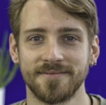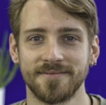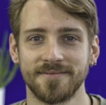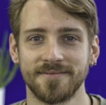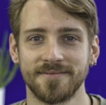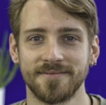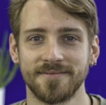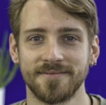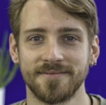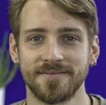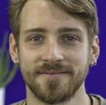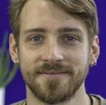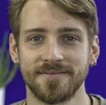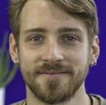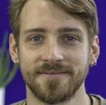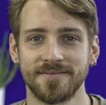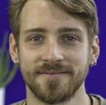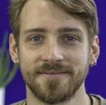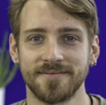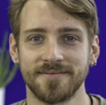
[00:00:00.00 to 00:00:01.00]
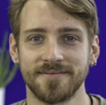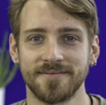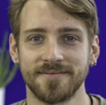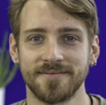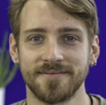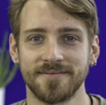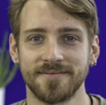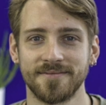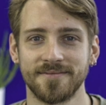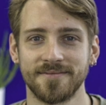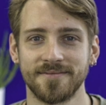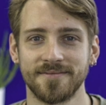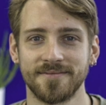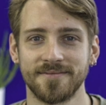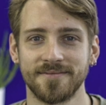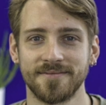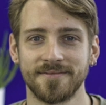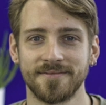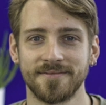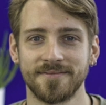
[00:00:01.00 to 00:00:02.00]

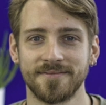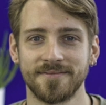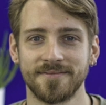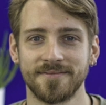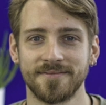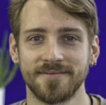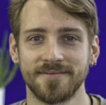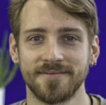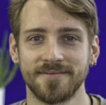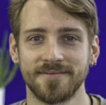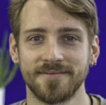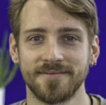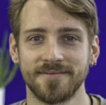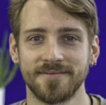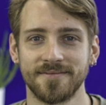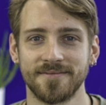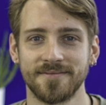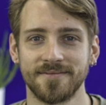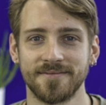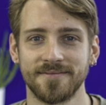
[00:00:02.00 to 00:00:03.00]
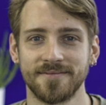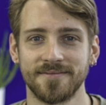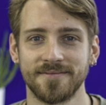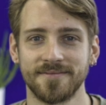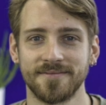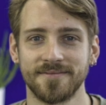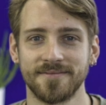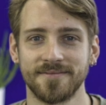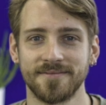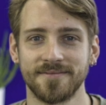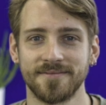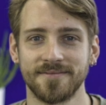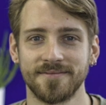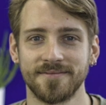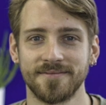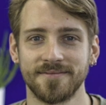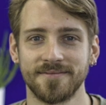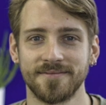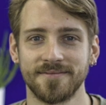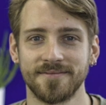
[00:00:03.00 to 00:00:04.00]

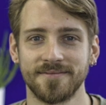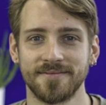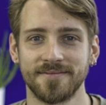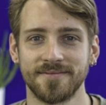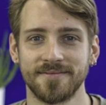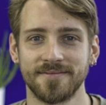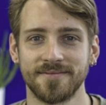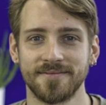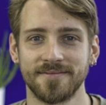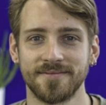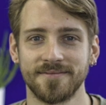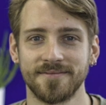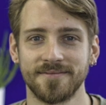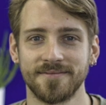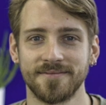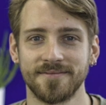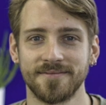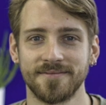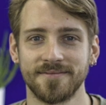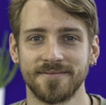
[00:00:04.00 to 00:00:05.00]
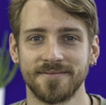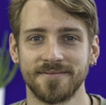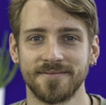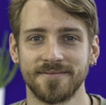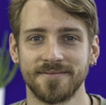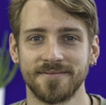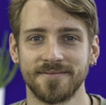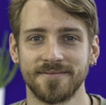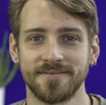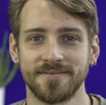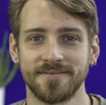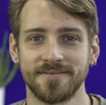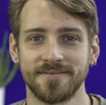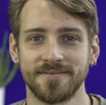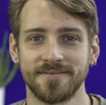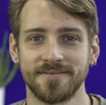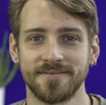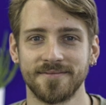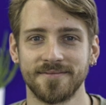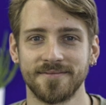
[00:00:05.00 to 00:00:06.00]

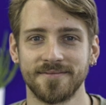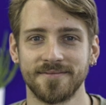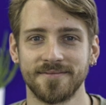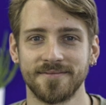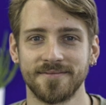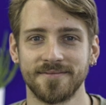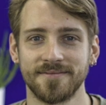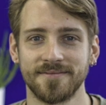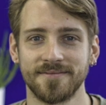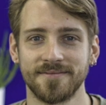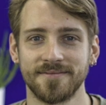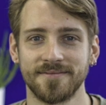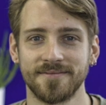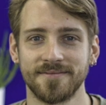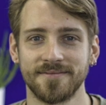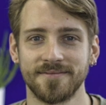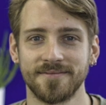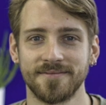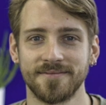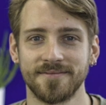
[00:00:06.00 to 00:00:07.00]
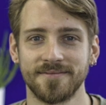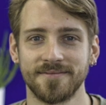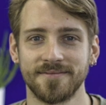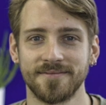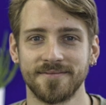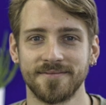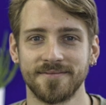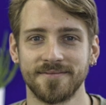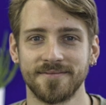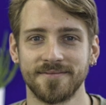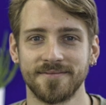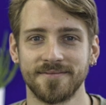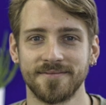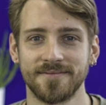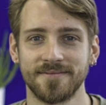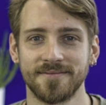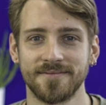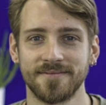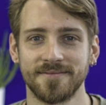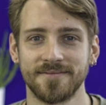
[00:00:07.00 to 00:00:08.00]
The face doesn't move, so there is nothing to read.